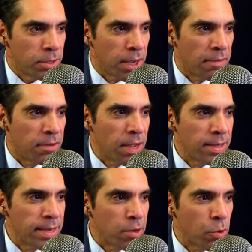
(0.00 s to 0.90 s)
to have
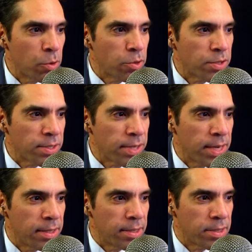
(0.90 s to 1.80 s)
lockdown orders
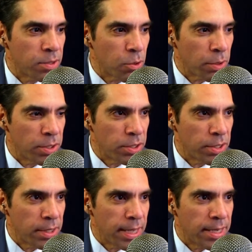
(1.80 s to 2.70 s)
extended. This is according to
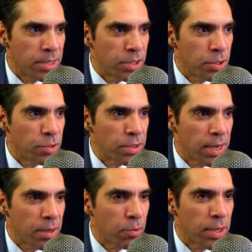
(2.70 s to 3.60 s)
the latest news.
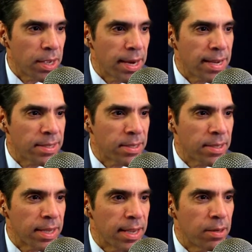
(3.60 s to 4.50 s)
We got asked
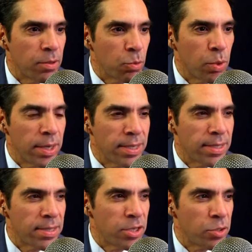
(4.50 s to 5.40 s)
again, what is
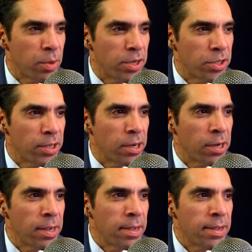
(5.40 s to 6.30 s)
the situation there?
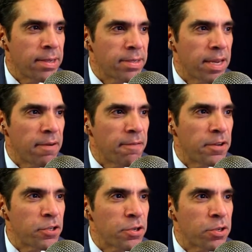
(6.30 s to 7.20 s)
State
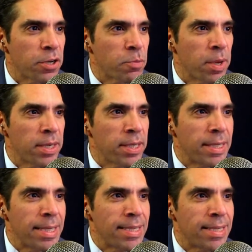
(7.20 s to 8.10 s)
officials are expected
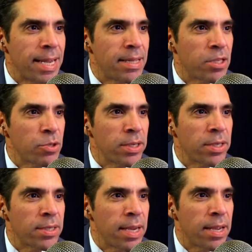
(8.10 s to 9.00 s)
to extend the
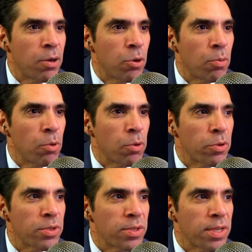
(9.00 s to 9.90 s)
strictest stay-at-home
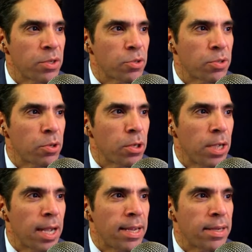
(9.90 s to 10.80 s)
orders in Central